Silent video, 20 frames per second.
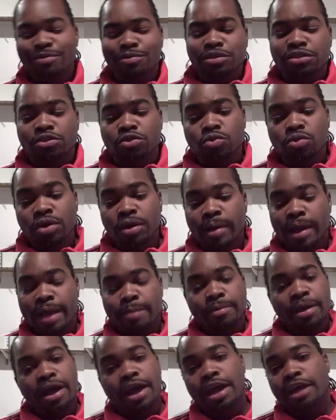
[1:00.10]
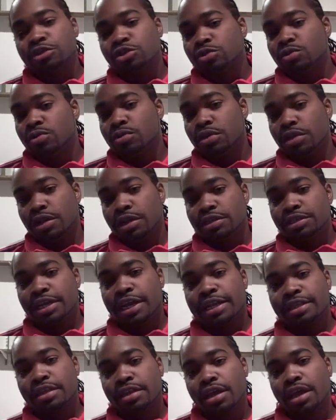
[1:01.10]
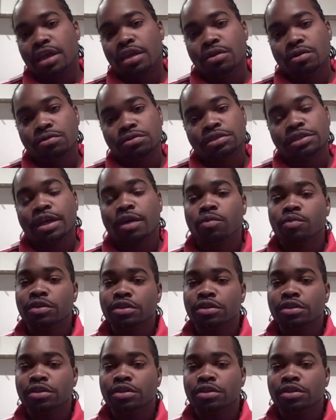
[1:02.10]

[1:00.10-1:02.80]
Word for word: that was during my high school years, and after that, you know what I'm saying?